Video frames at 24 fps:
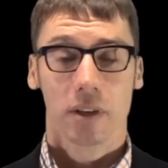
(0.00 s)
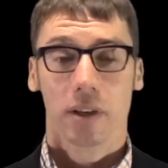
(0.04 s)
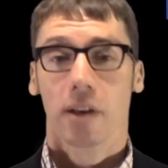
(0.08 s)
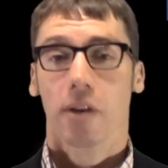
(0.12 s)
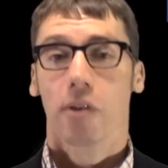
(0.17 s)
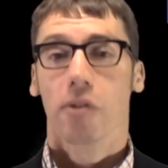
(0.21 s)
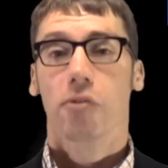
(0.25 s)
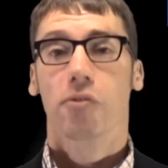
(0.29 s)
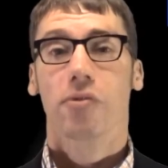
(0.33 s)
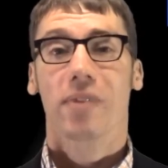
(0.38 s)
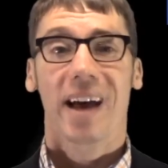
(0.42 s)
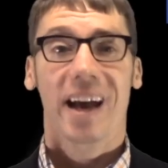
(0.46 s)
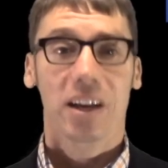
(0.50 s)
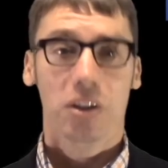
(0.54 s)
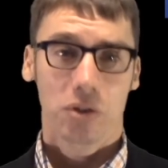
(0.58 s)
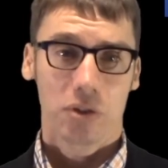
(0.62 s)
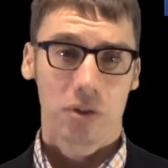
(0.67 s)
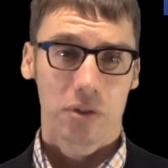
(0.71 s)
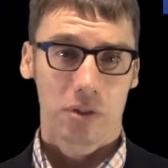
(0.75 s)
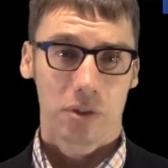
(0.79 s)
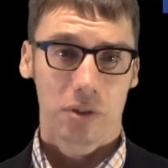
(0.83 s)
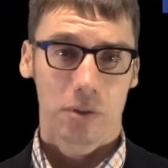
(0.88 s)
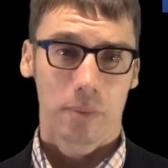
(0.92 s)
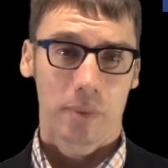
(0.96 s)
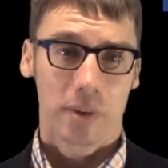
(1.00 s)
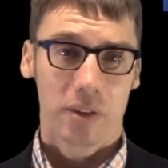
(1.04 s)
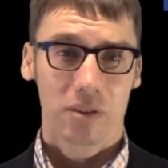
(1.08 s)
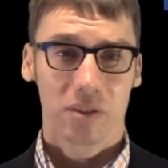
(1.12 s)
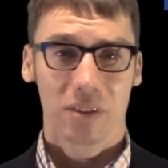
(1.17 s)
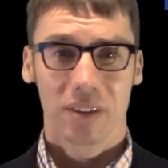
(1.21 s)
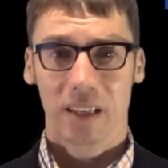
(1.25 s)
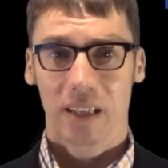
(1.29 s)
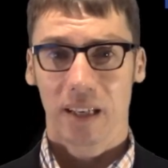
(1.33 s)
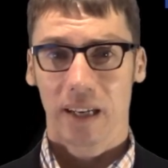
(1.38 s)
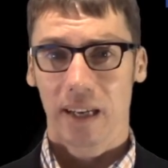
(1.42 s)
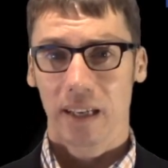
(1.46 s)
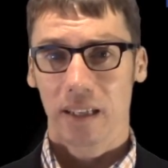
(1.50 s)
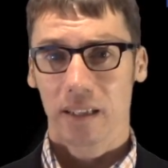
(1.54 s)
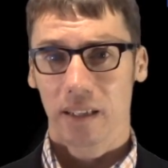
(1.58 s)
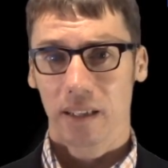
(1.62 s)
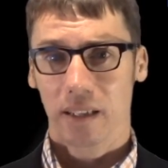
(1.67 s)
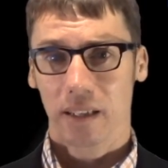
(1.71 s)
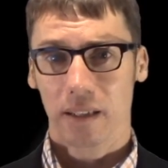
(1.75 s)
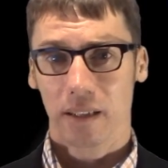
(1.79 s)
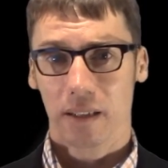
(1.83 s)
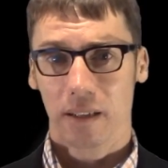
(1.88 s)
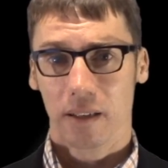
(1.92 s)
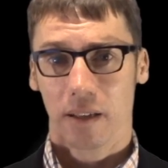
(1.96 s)
Fascism is the
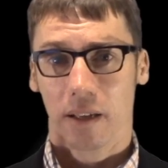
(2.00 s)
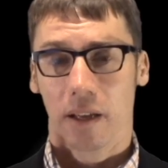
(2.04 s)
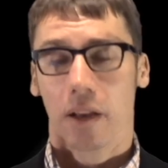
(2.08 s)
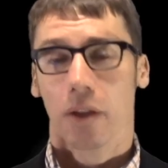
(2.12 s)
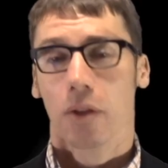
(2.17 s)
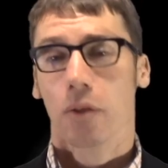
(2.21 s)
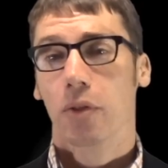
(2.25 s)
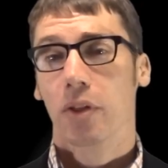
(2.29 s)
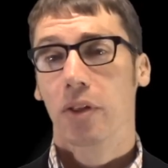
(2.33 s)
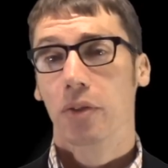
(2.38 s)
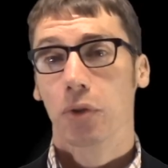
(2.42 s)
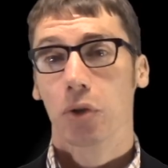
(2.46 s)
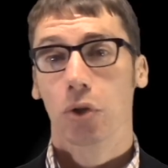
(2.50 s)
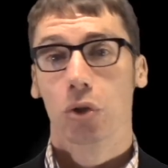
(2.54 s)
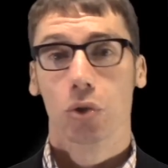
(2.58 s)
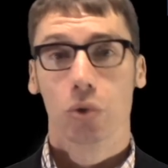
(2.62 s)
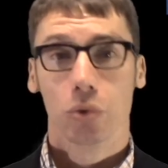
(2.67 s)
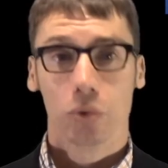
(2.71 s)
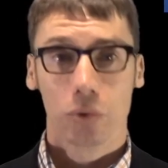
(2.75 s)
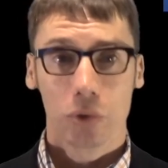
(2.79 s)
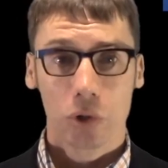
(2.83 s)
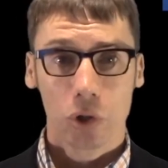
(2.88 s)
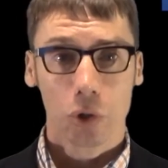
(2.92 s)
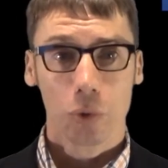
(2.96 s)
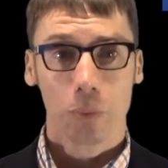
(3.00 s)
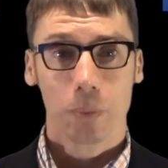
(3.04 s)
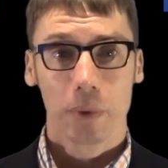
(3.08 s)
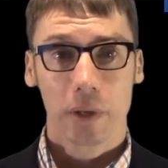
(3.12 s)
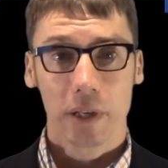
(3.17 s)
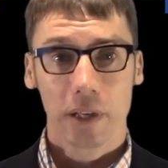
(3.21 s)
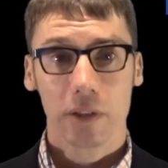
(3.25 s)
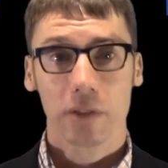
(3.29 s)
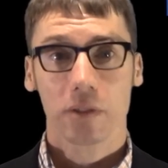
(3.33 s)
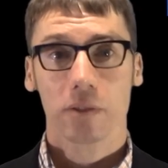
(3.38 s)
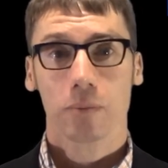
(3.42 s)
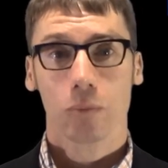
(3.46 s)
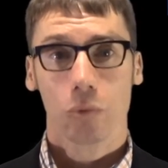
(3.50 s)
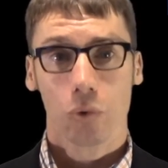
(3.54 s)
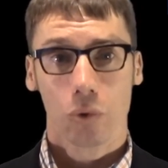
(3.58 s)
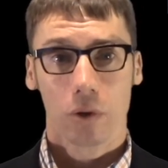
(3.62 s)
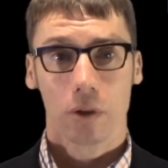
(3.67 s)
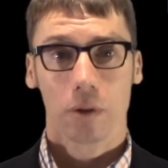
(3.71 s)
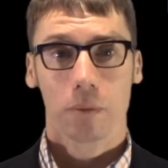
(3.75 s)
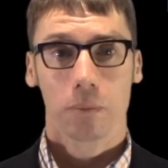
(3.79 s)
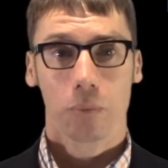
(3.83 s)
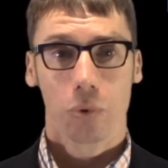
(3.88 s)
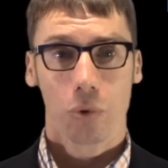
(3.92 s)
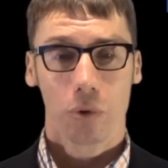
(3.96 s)
idea that the group is more
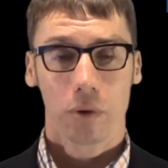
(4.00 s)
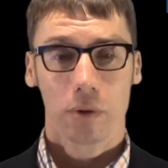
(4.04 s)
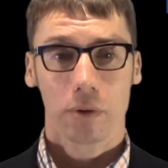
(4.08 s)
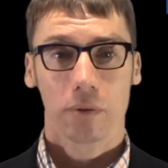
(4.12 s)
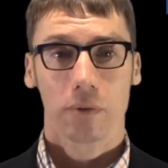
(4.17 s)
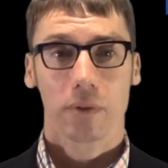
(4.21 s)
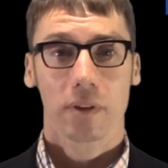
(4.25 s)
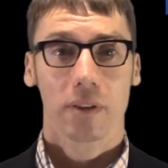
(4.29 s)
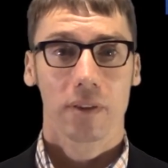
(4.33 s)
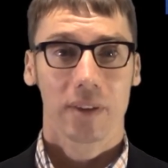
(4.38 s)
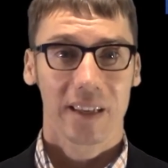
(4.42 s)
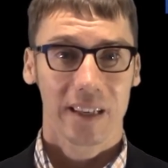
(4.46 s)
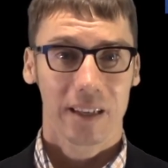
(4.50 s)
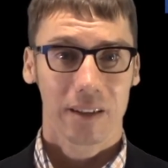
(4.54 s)
important than the